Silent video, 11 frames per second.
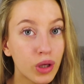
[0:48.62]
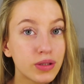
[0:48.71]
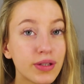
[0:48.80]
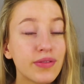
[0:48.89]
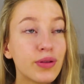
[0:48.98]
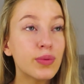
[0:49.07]
So
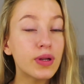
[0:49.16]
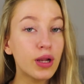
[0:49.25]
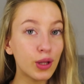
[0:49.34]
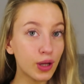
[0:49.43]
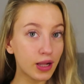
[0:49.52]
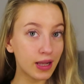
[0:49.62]
if you want to
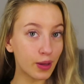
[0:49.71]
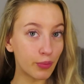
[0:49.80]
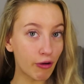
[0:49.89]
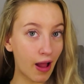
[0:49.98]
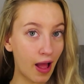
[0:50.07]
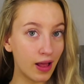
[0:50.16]
look like a
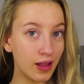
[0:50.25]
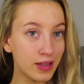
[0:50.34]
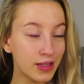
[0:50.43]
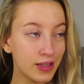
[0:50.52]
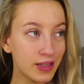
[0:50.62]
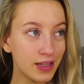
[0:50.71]
brat,
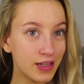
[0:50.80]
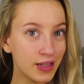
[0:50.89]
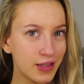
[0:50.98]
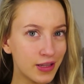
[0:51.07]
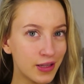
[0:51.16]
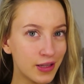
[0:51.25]

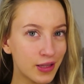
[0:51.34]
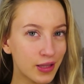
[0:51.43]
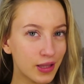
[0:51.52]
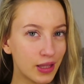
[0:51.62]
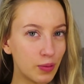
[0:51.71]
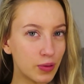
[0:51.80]

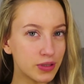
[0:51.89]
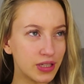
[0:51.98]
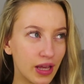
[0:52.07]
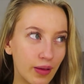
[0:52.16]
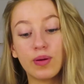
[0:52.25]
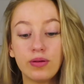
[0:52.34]
keep watching.
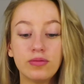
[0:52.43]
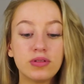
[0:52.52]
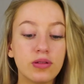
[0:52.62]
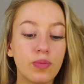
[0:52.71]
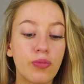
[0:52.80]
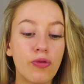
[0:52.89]
So, and also
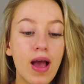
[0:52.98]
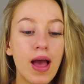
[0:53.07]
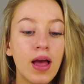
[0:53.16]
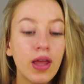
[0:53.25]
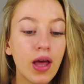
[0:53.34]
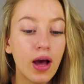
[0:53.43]
the brat
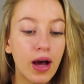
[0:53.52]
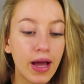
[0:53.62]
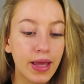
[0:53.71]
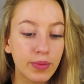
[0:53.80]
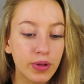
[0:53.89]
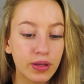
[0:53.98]

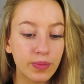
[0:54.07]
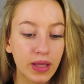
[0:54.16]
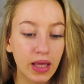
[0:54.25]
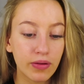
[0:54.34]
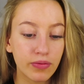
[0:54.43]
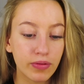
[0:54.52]
I'm going to
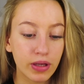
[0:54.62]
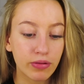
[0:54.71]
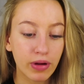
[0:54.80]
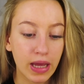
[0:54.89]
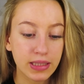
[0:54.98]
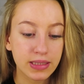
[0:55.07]
be
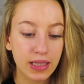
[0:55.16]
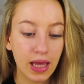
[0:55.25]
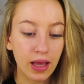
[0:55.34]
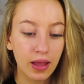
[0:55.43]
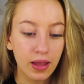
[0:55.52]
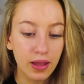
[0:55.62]

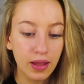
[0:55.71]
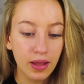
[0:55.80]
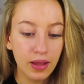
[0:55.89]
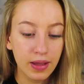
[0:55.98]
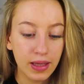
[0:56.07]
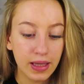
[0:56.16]
recreating
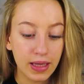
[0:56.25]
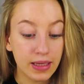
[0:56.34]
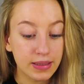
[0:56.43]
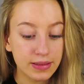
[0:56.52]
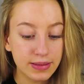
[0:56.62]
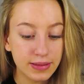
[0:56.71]

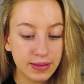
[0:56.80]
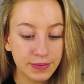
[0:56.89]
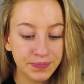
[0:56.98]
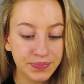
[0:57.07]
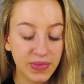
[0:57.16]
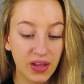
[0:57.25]
is,
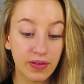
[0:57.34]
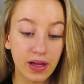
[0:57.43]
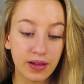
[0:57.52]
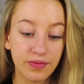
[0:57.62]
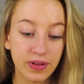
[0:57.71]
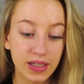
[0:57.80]
if I
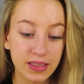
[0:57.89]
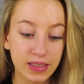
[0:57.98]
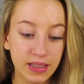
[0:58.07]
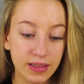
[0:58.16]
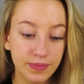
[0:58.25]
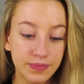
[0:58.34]
can find her,